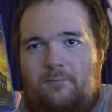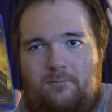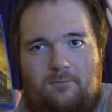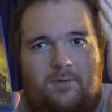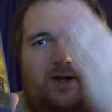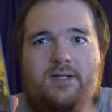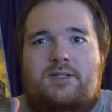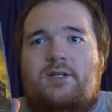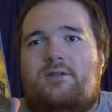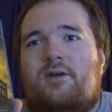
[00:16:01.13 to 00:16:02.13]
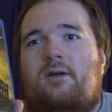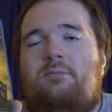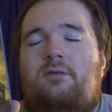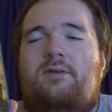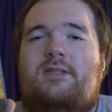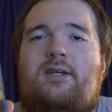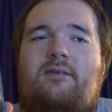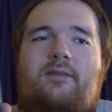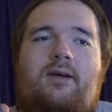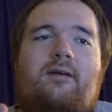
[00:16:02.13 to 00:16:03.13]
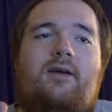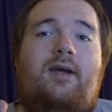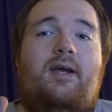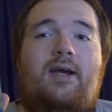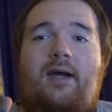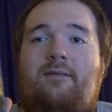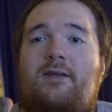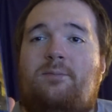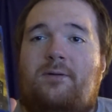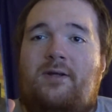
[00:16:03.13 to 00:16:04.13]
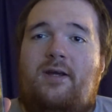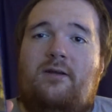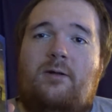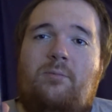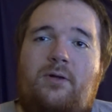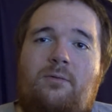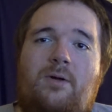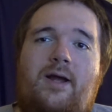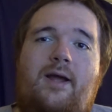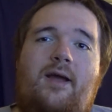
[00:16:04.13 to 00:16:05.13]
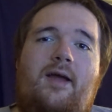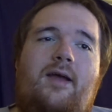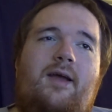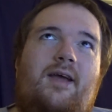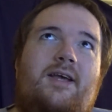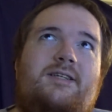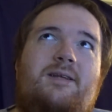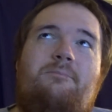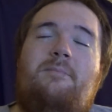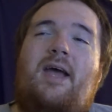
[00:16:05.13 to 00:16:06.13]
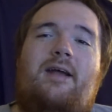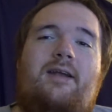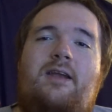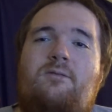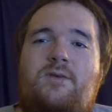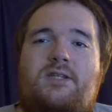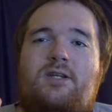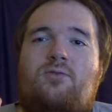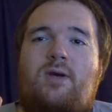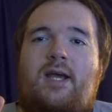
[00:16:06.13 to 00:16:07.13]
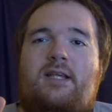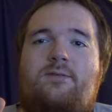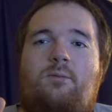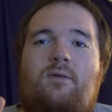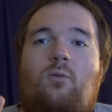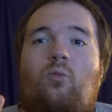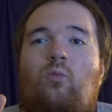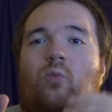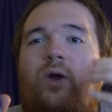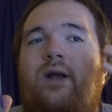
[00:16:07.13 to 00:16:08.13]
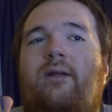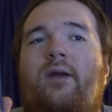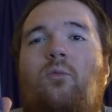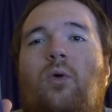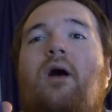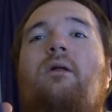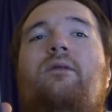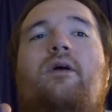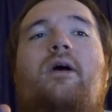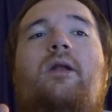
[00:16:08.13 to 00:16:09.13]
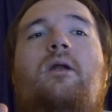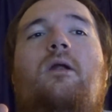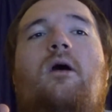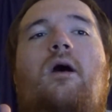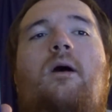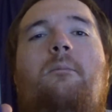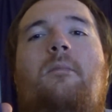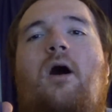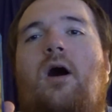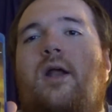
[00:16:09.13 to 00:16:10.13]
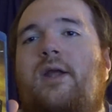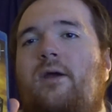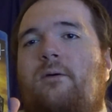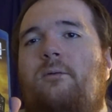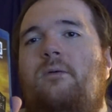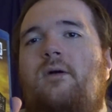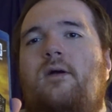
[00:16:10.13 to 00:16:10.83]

greatest Hitchcock movies out there. And this particular Blu-ray is a magnificent transfer with a really well done um, audio.